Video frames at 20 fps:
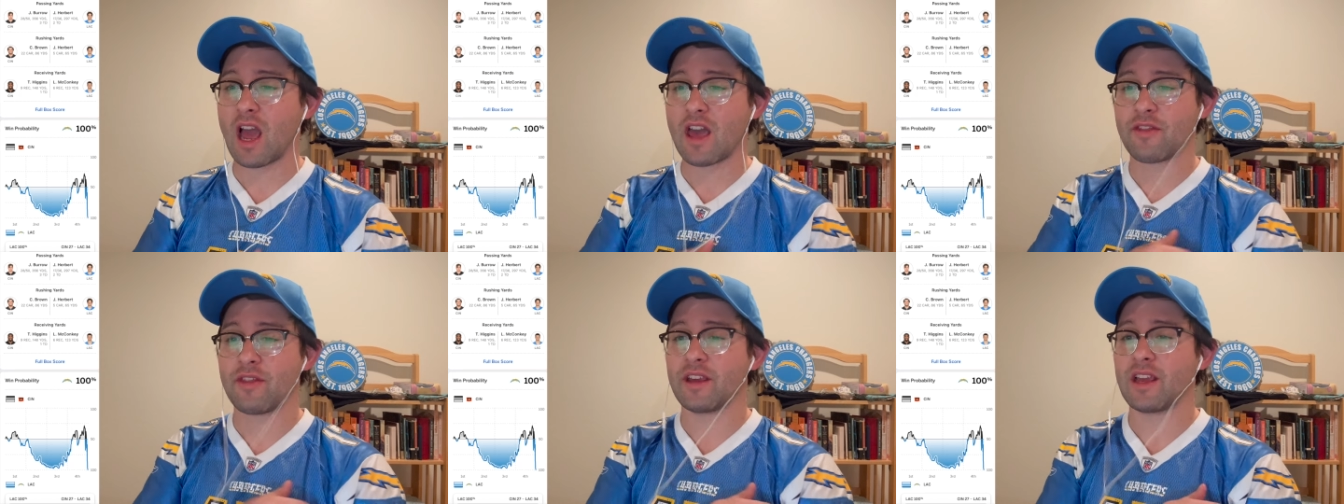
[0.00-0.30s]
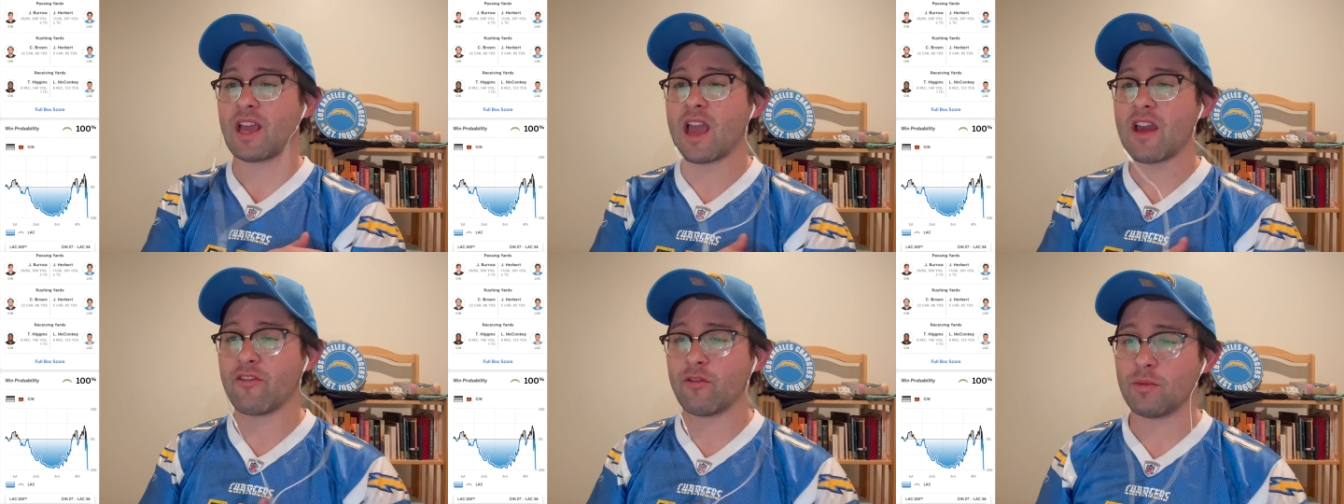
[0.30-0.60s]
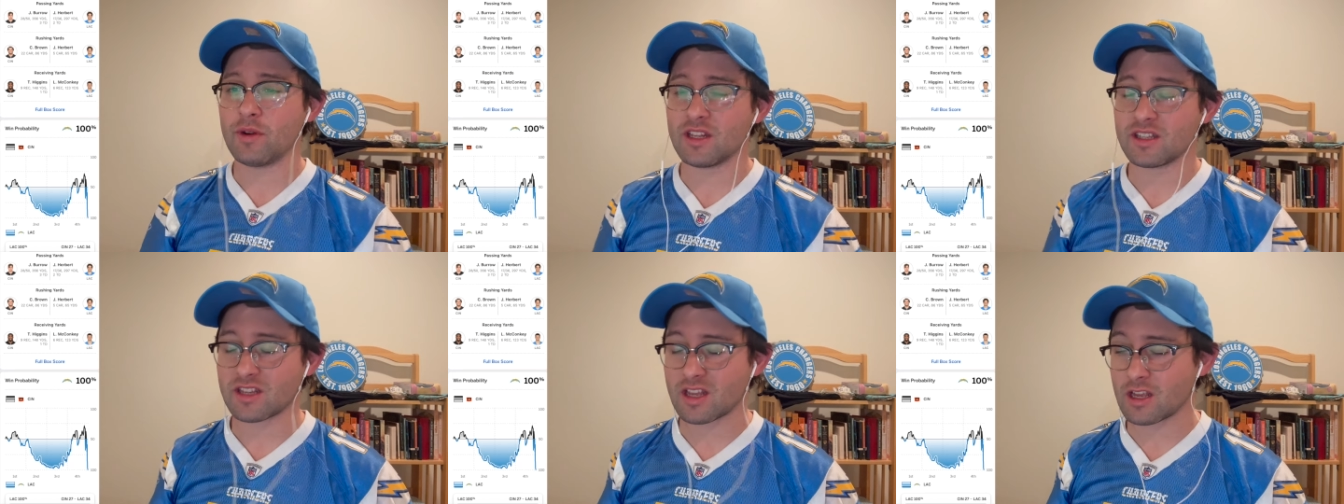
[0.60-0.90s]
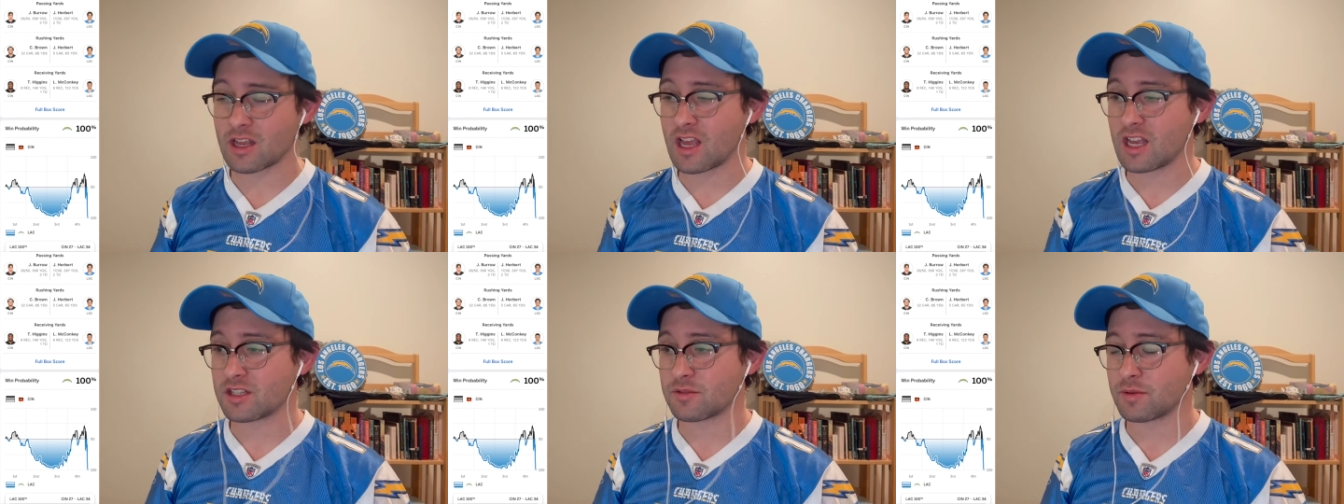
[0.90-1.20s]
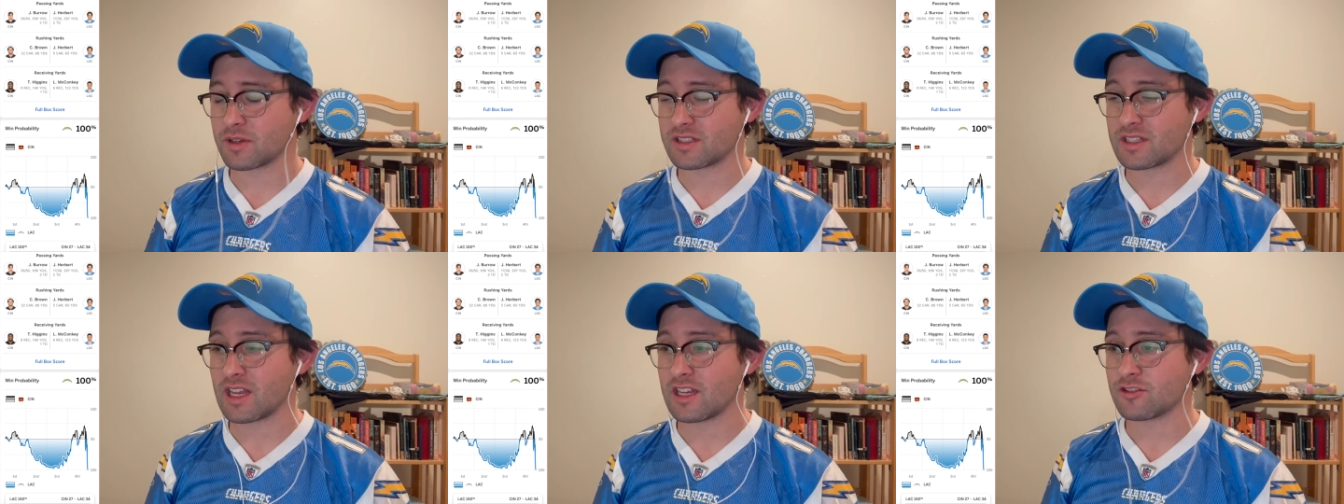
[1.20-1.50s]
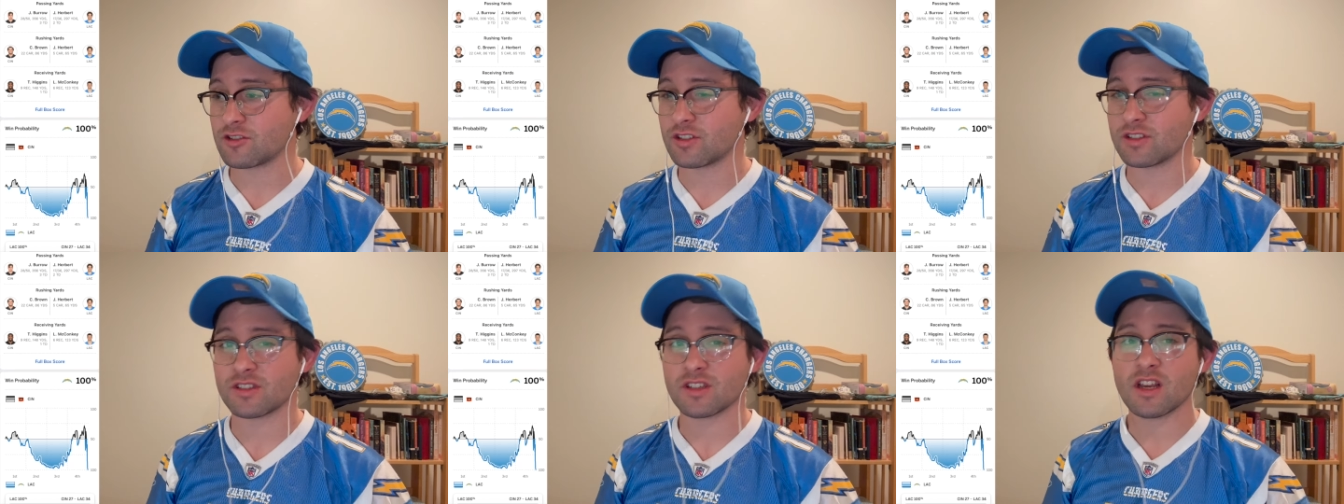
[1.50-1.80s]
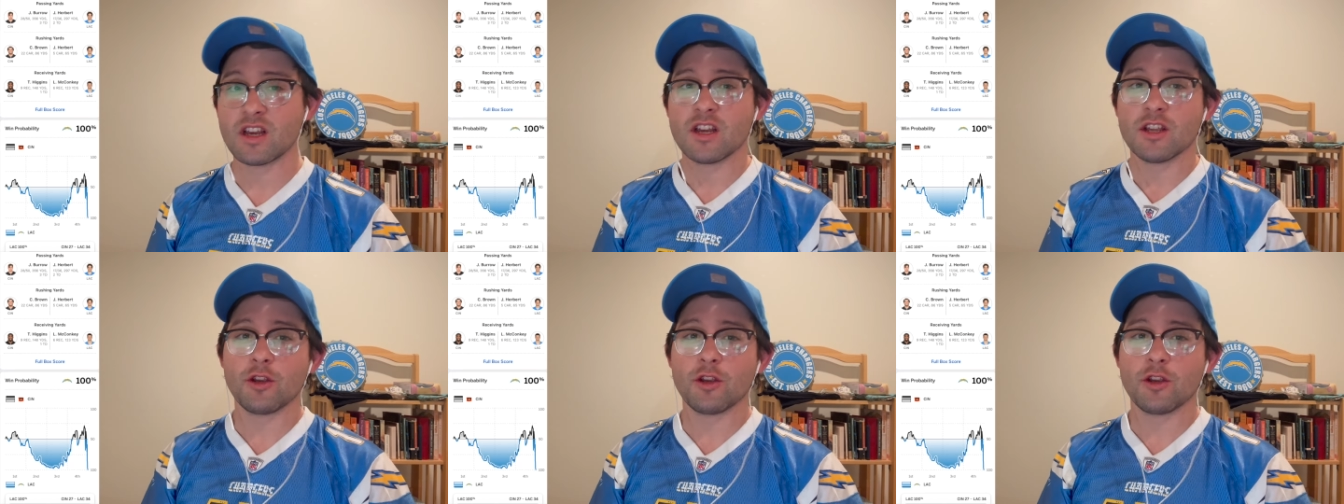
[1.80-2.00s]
I think everybody's expectations.